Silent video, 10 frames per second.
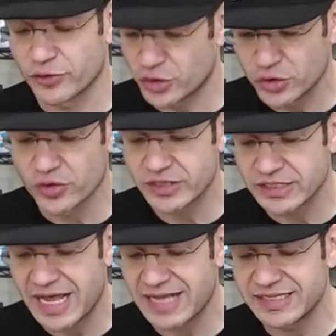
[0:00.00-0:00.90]
sure that
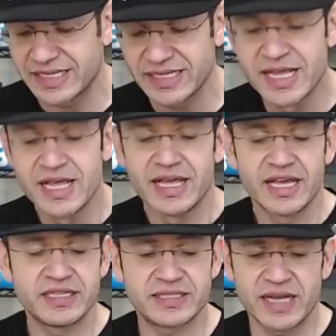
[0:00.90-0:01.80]
has it.
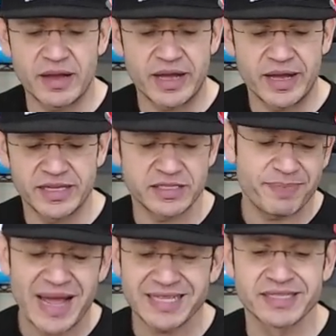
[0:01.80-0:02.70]
It's a
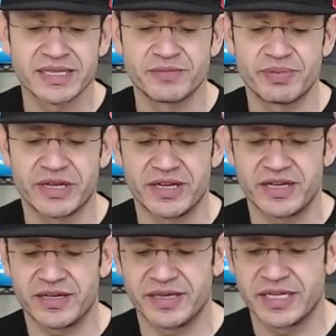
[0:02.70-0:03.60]
patented
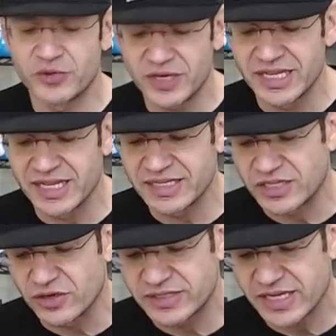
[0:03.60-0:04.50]
ingredient. They
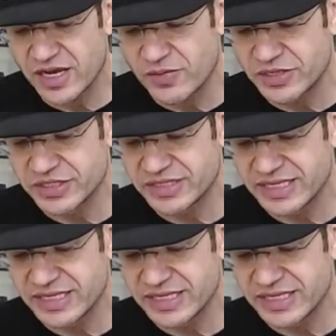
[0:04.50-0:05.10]
don't say how much is in